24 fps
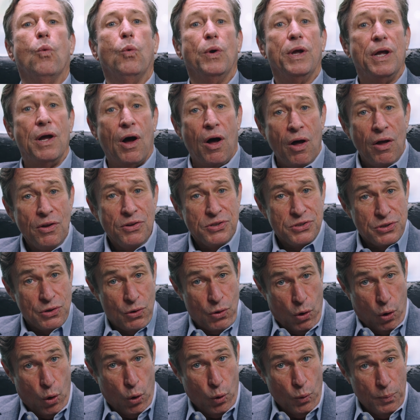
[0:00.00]
We
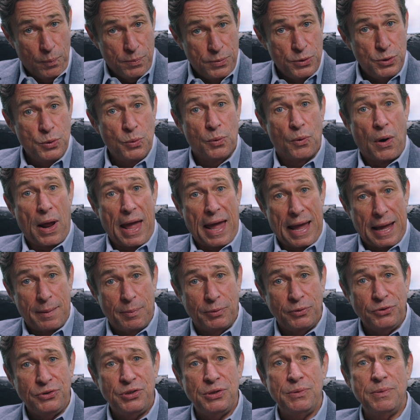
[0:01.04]
also hope you were
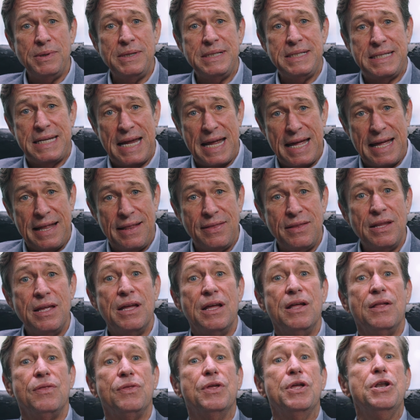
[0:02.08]
able to attend
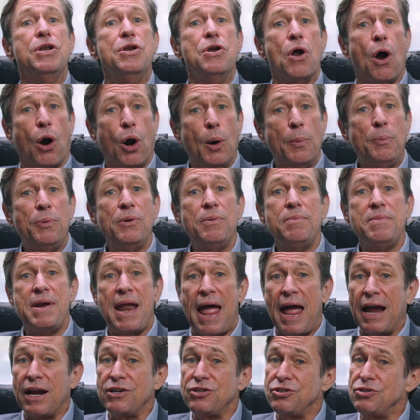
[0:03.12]
the NARPM
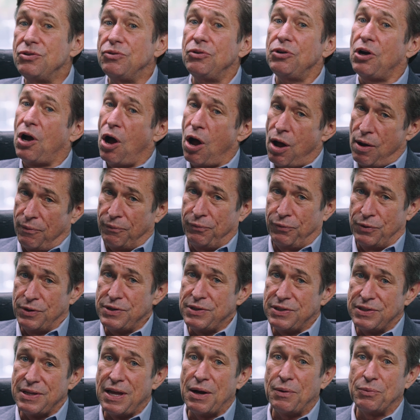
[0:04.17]
National
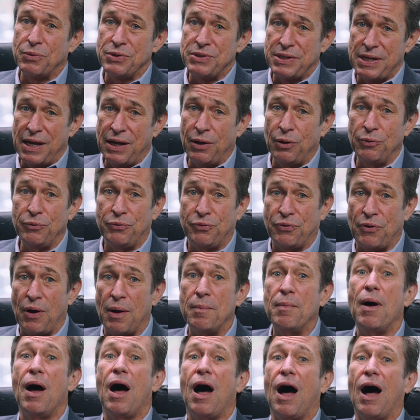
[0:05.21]
Conference that was held
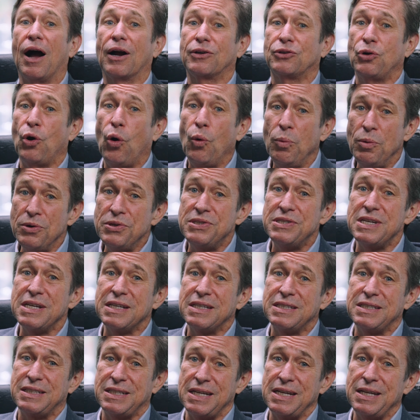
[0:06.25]
from October
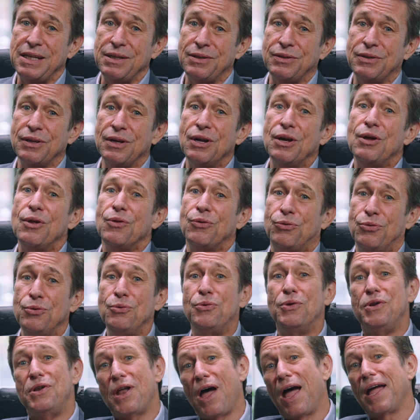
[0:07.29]
16th through
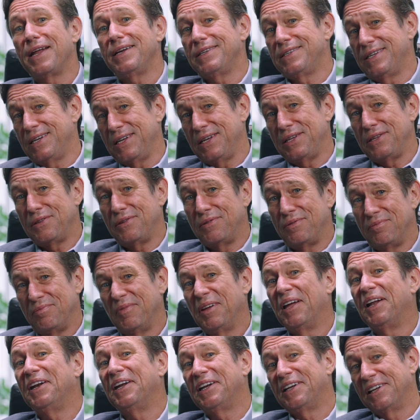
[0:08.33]
the
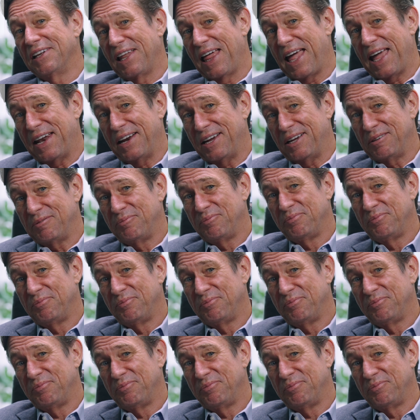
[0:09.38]
19th in Atlanta.